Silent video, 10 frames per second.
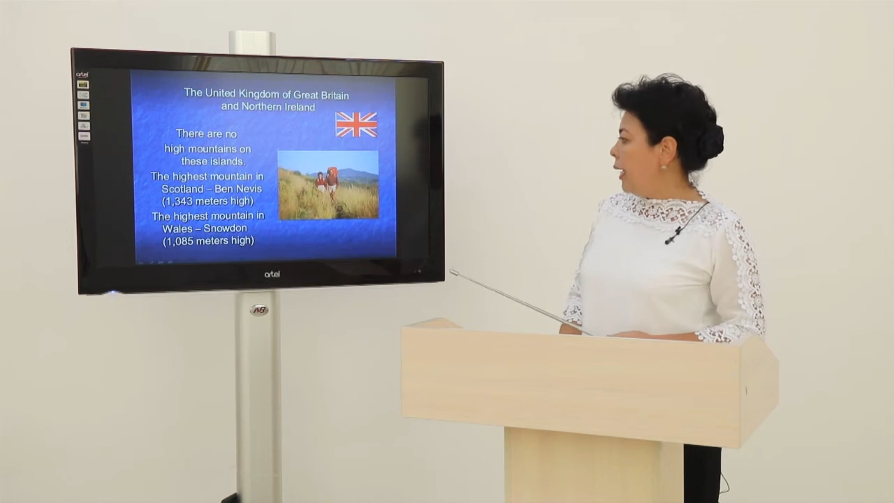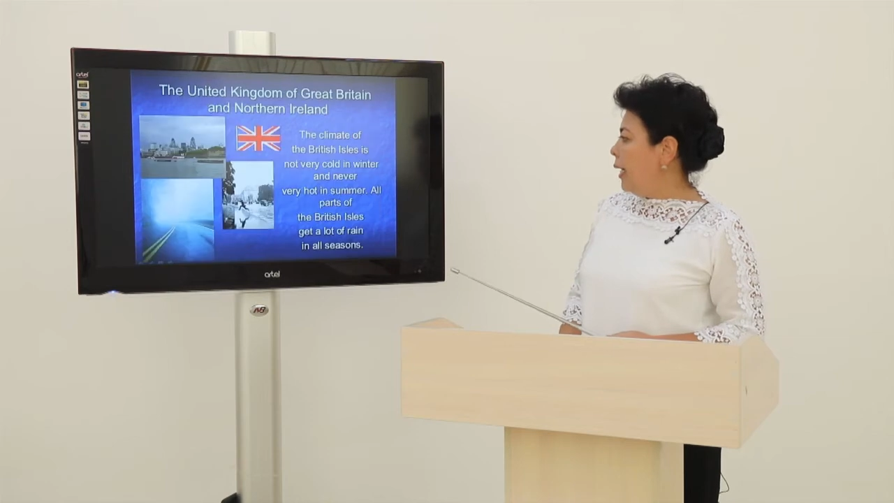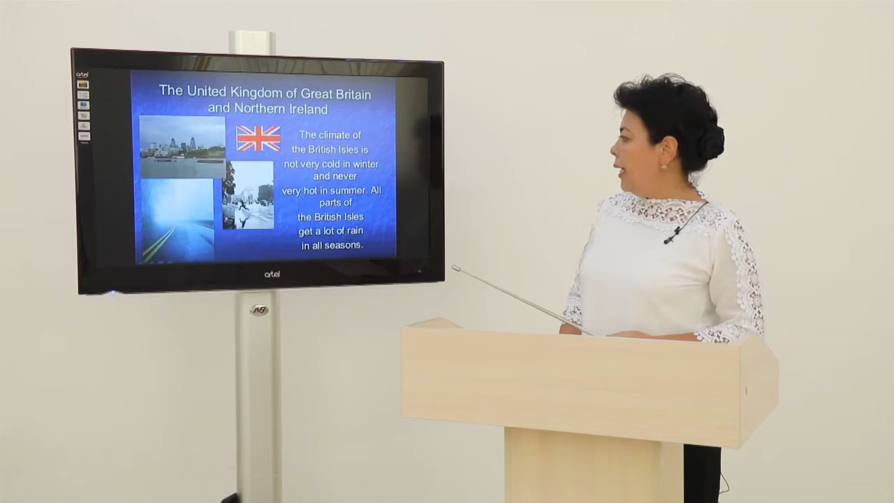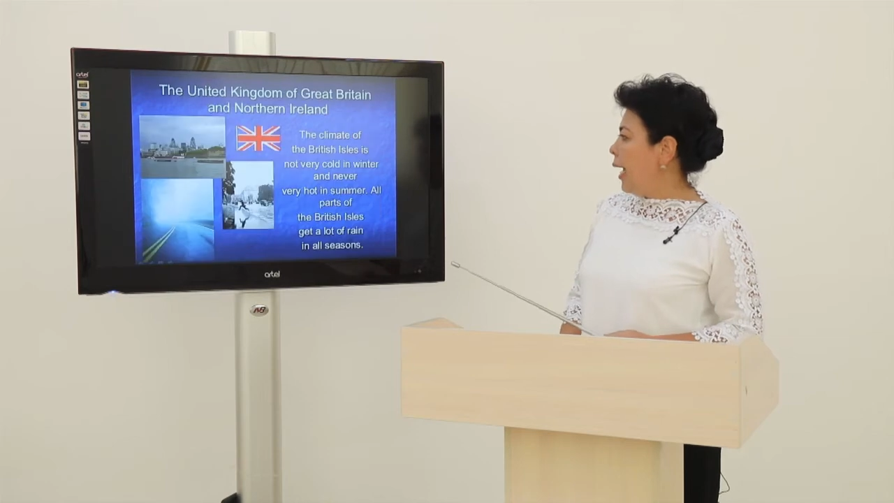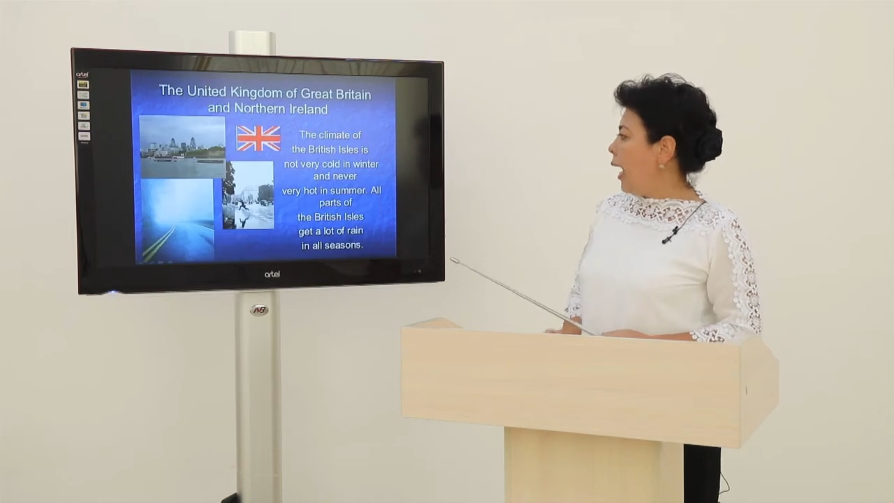
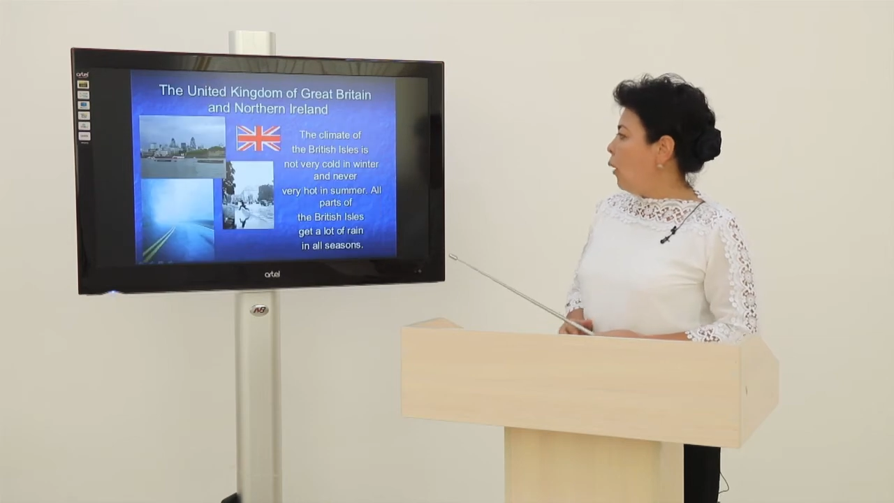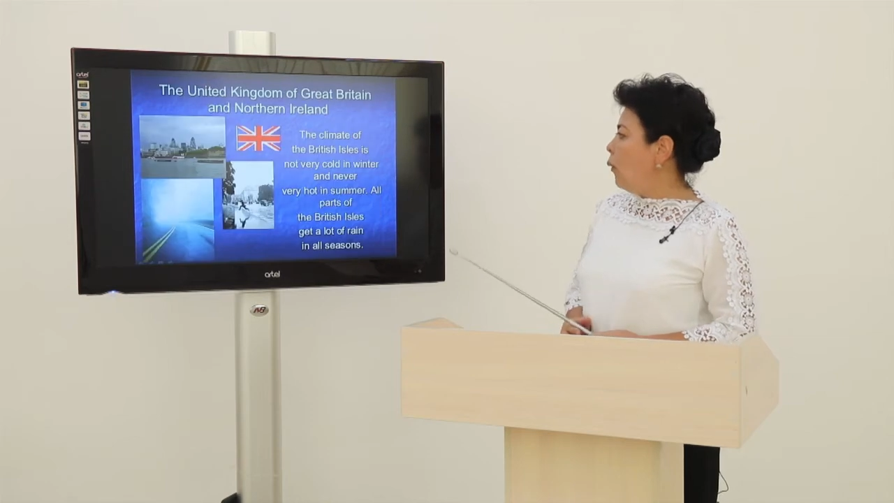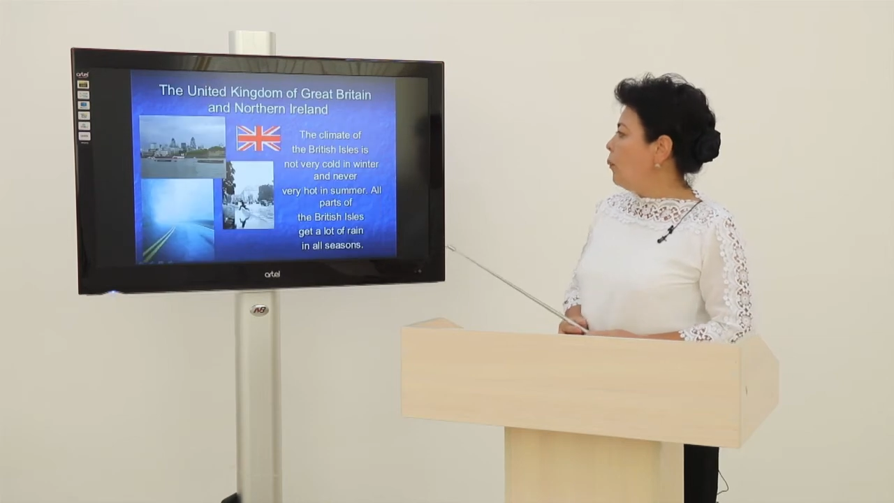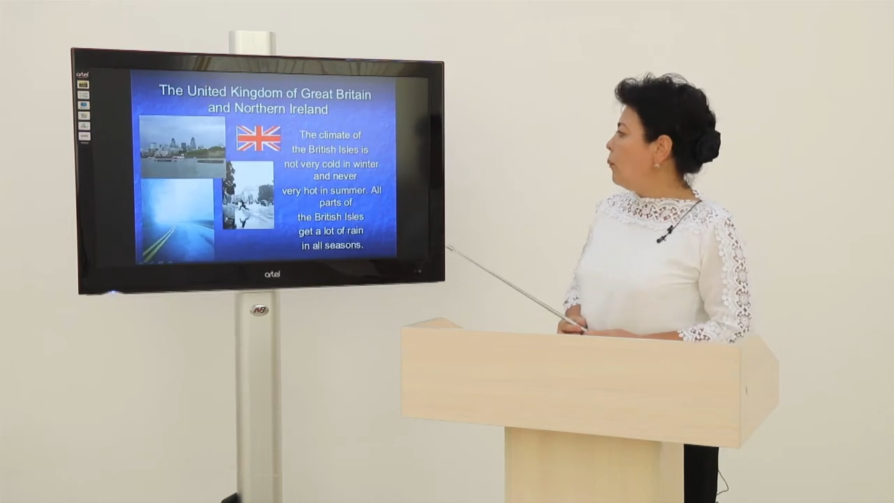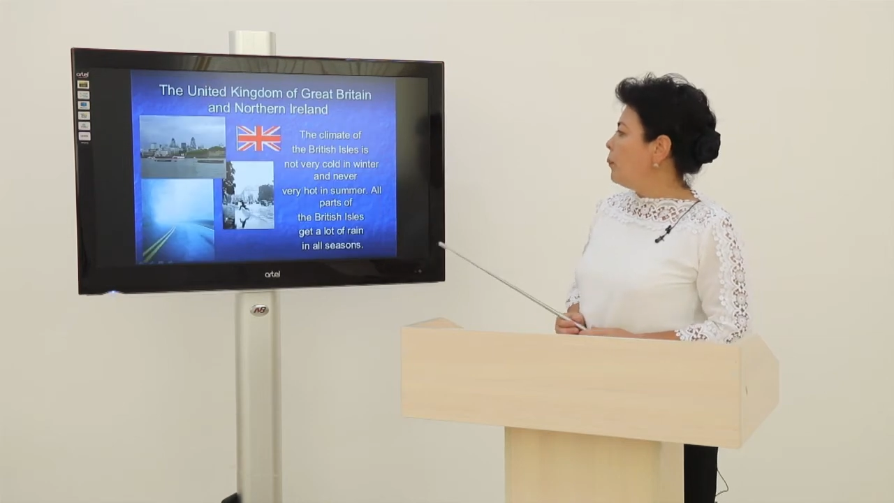
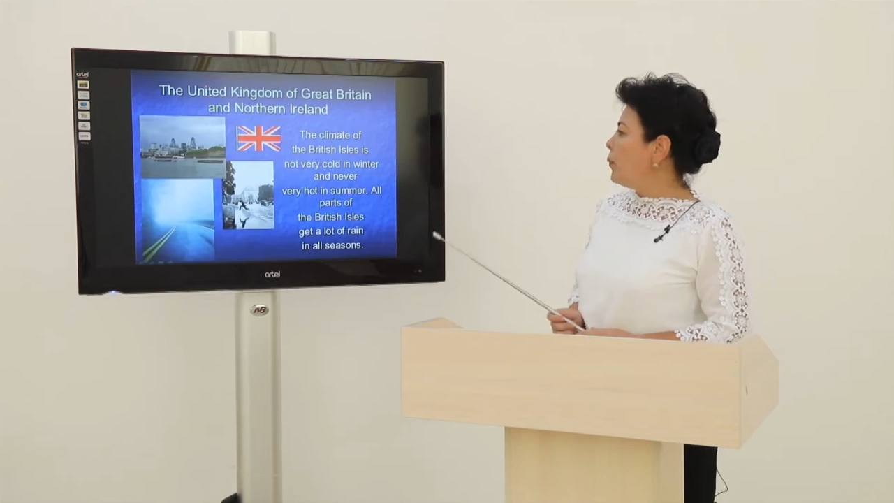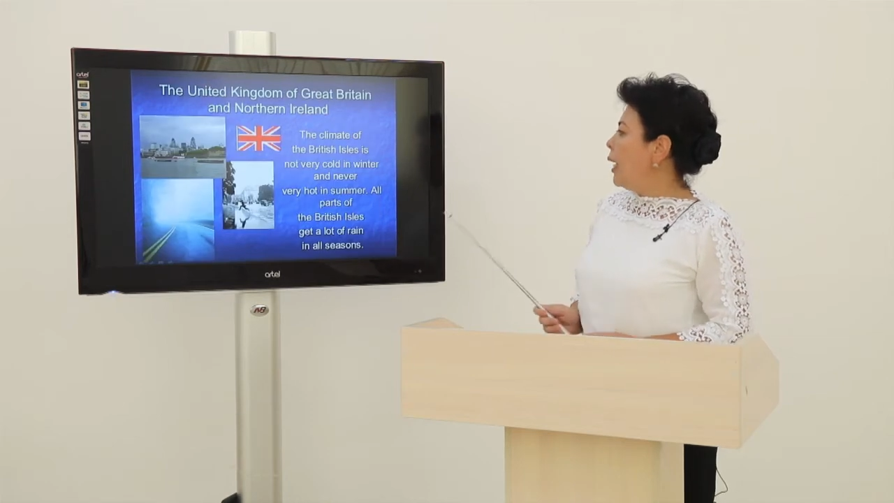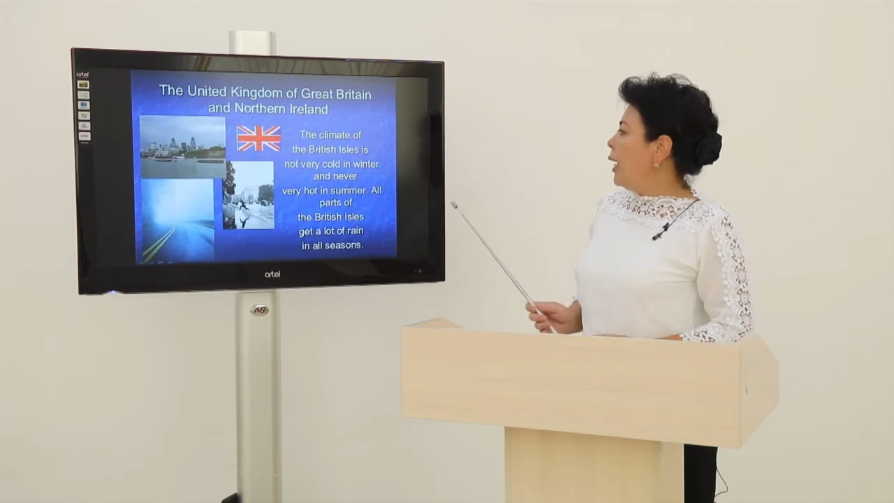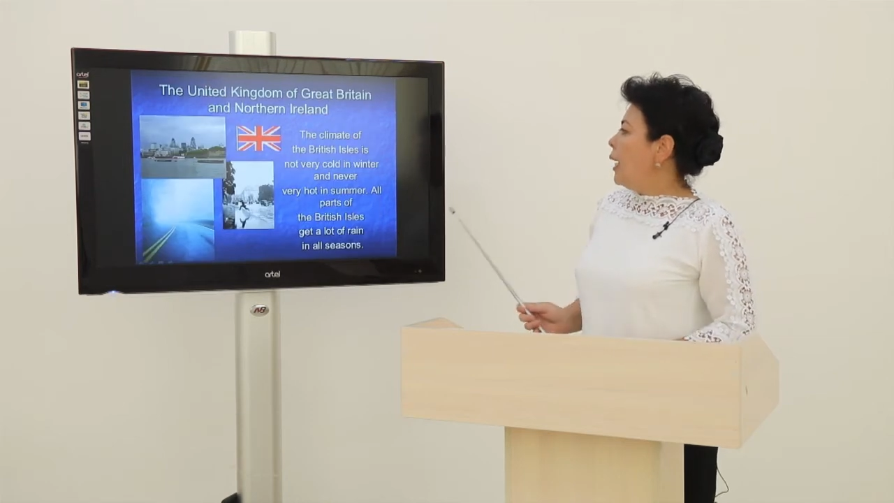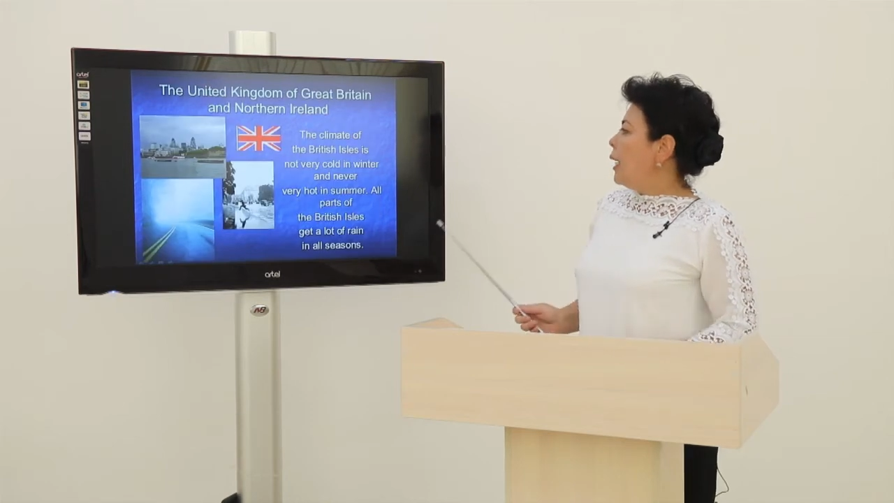Now,
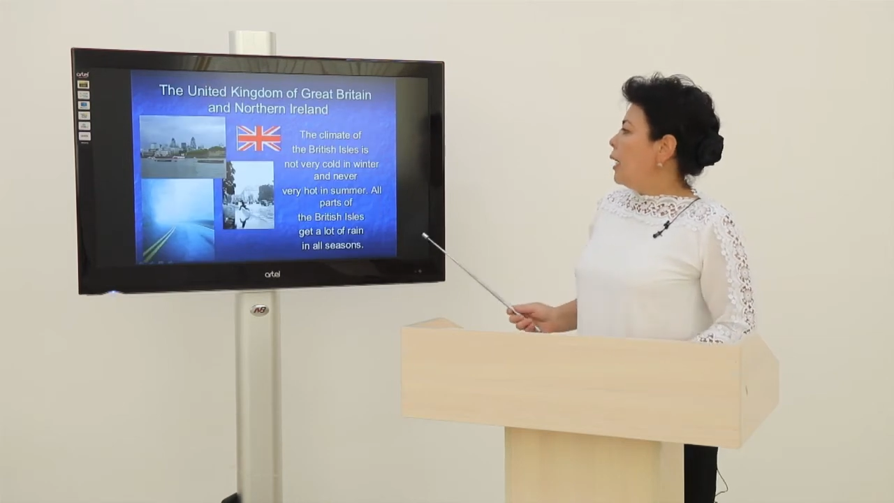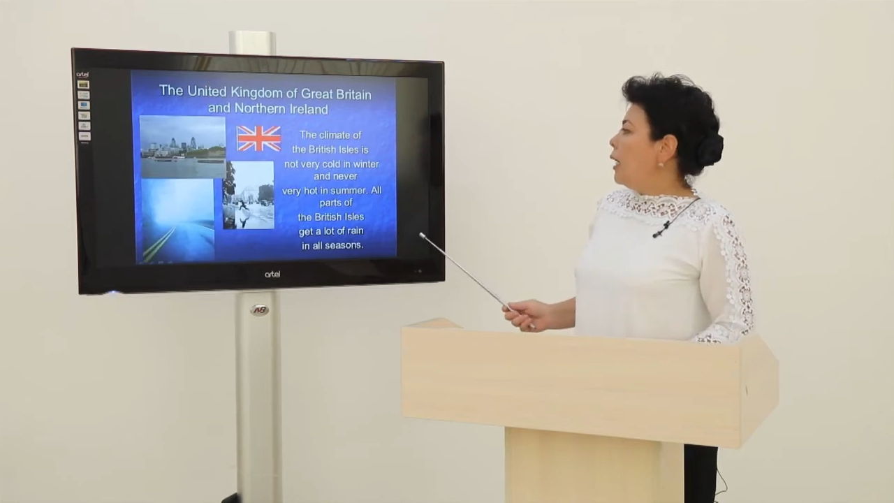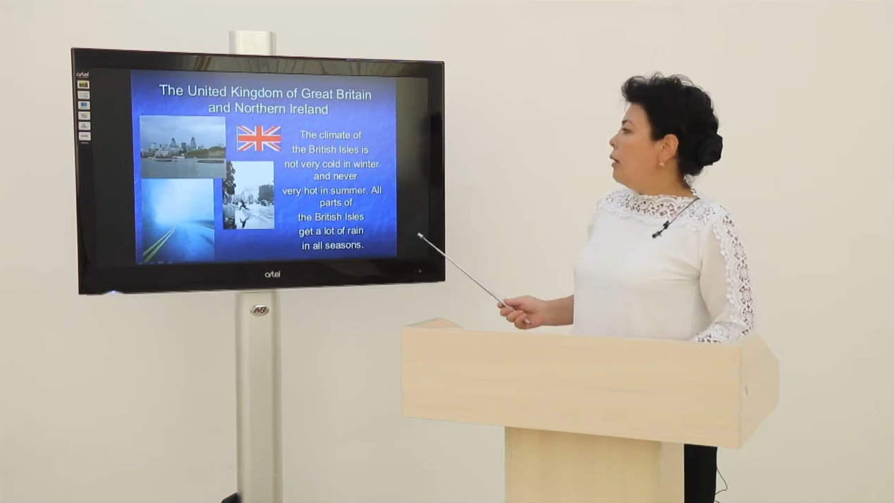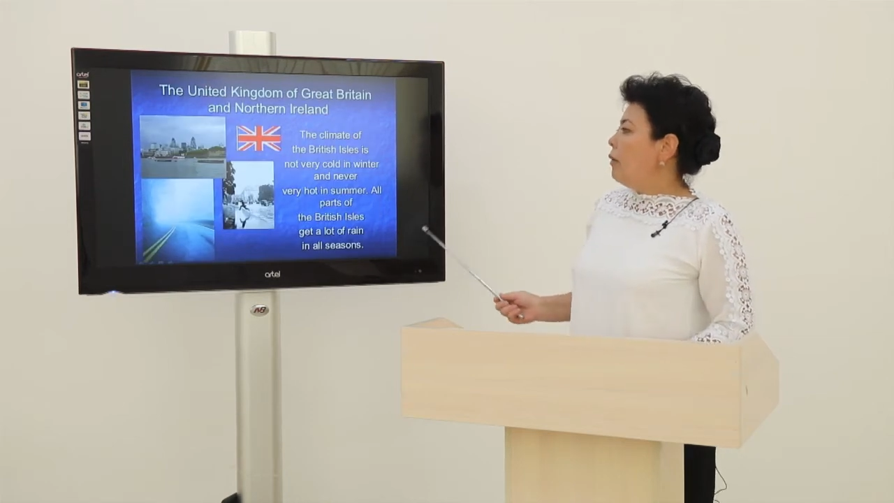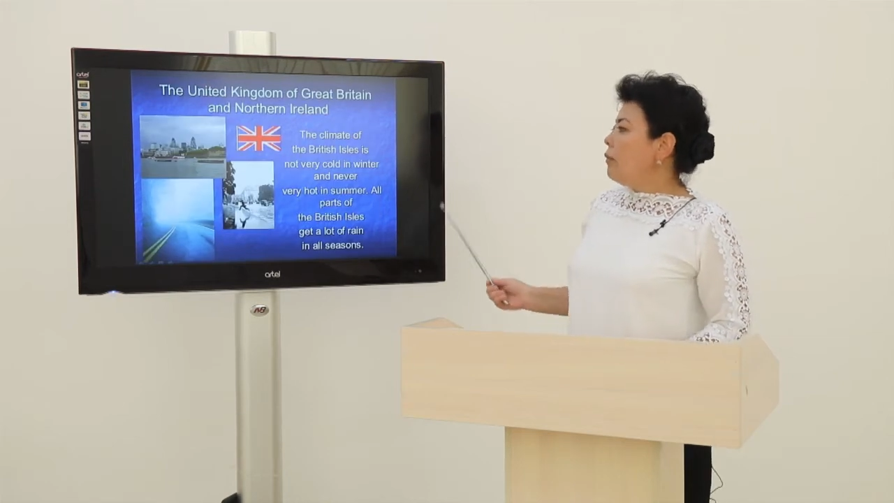
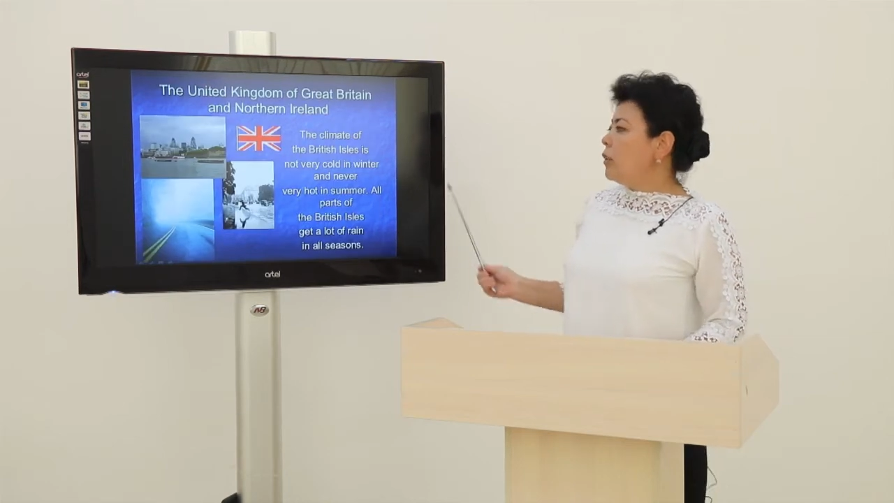when